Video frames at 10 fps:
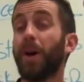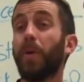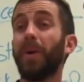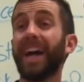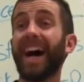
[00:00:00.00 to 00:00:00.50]

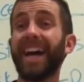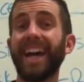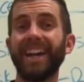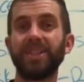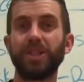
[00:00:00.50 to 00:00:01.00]
when I
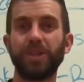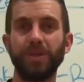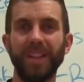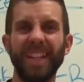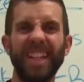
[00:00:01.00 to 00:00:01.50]
had a
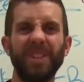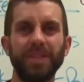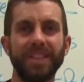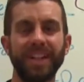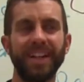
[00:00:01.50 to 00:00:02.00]
student, and he
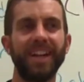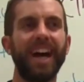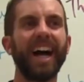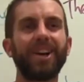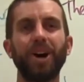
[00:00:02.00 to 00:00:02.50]
was
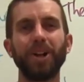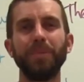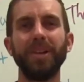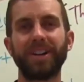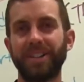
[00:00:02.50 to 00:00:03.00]
I call
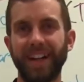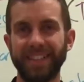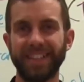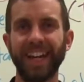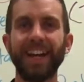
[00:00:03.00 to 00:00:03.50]
them
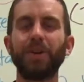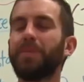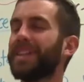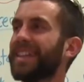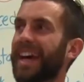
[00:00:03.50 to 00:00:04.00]
knuckleheads, and I don't
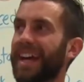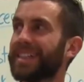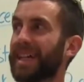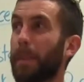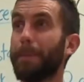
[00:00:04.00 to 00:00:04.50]
mean that
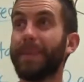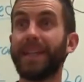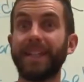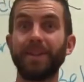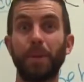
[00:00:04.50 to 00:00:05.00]
as like a
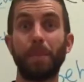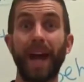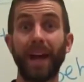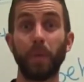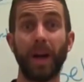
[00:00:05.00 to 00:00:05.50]
mean or
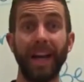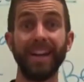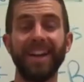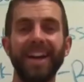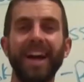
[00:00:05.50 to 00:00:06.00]
bad
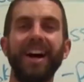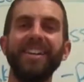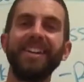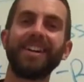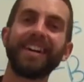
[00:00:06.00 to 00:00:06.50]
way. A
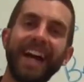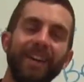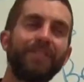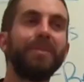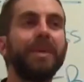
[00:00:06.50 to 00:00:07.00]

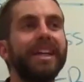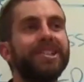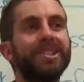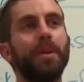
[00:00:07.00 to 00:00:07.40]
knucklehead for me is just